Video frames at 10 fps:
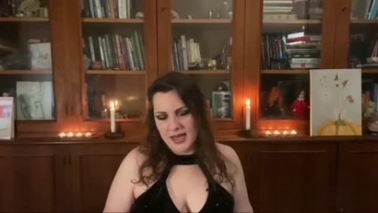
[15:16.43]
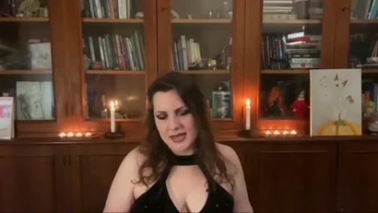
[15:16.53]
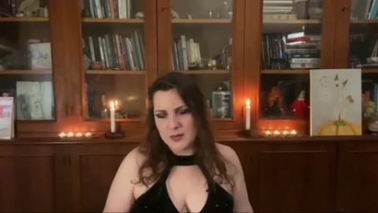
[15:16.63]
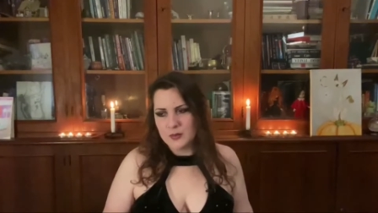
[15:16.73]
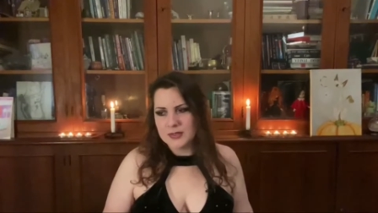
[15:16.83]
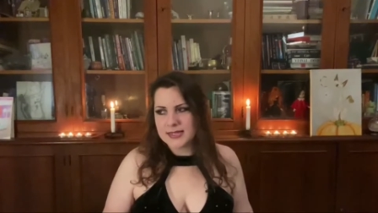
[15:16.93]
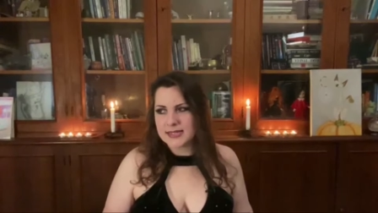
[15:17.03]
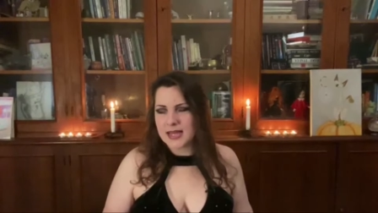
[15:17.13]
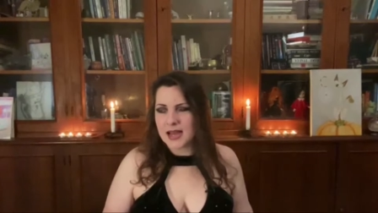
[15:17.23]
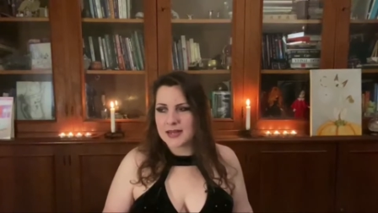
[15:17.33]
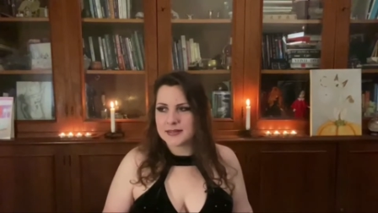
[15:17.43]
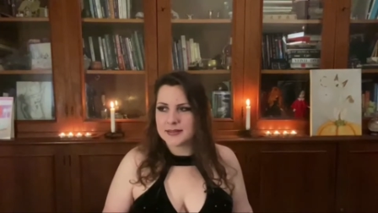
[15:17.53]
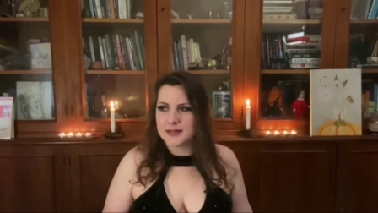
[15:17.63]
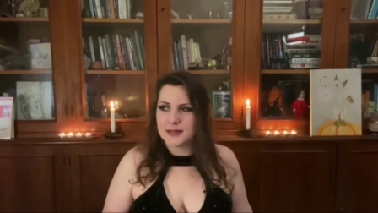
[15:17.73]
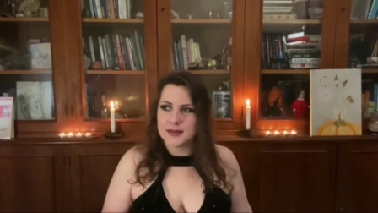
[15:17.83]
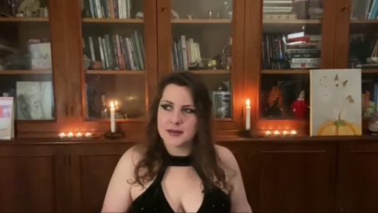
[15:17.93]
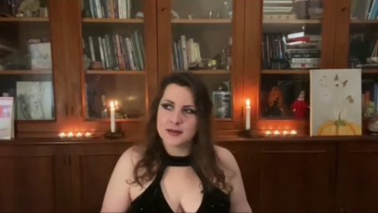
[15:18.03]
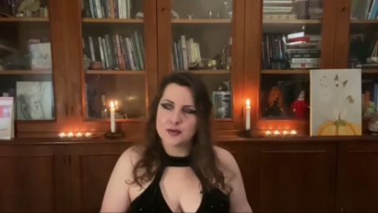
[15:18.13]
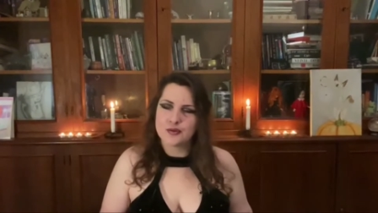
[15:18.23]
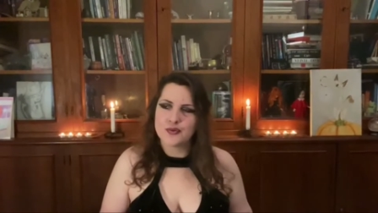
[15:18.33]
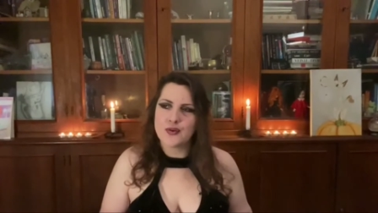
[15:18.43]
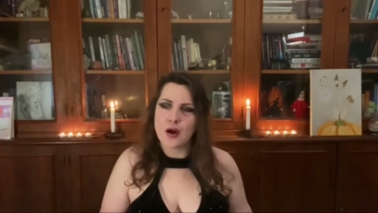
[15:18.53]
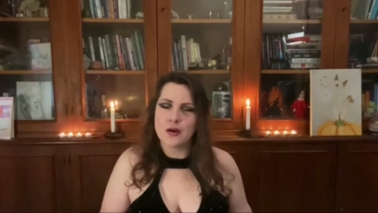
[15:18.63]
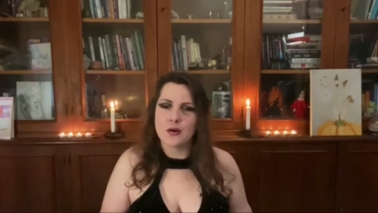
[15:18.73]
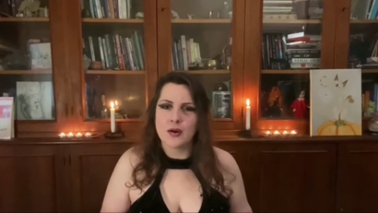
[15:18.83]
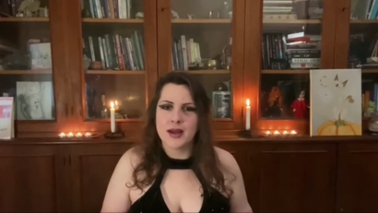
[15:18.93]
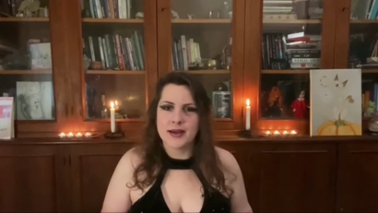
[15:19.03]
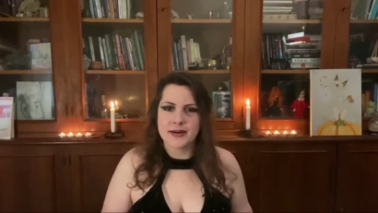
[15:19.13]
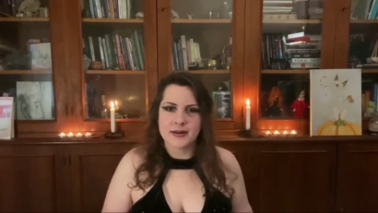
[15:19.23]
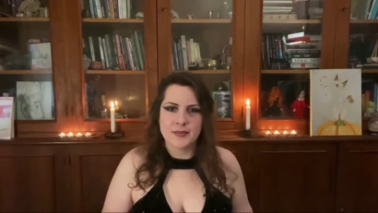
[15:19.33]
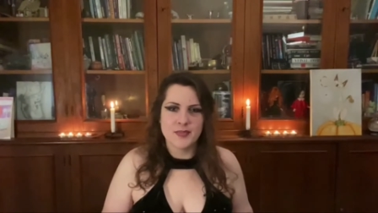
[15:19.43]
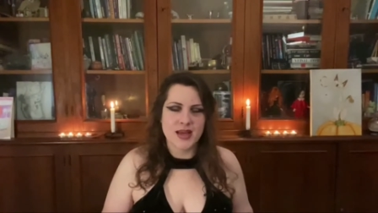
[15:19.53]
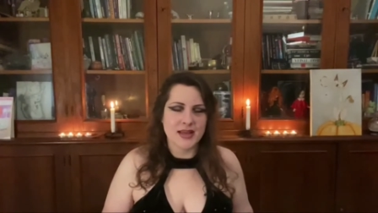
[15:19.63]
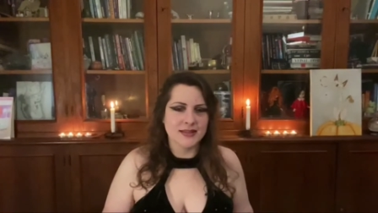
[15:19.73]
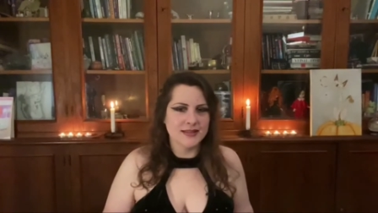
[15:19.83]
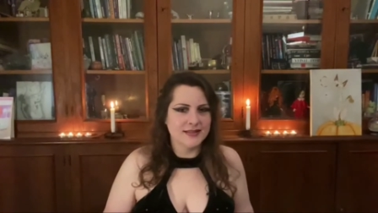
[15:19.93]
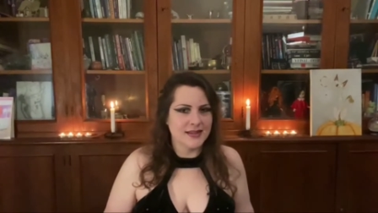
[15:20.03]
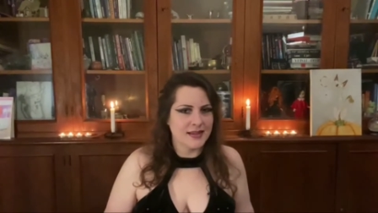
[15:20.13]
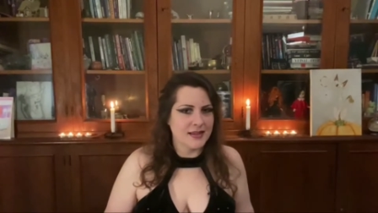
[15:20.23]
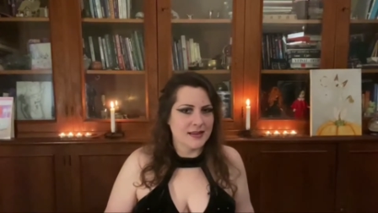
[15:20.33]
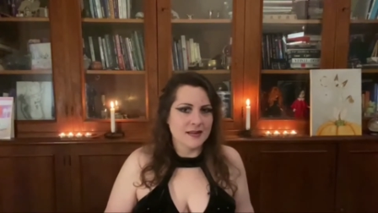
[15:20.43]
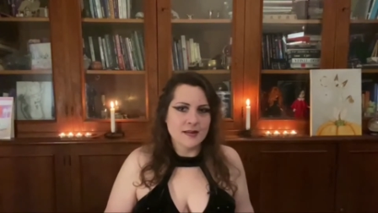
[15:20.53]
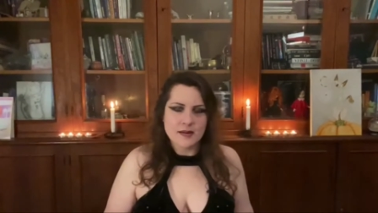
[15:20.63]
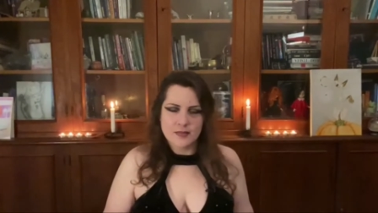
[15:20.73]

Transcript: and he will start uh, to follow her behind the tree,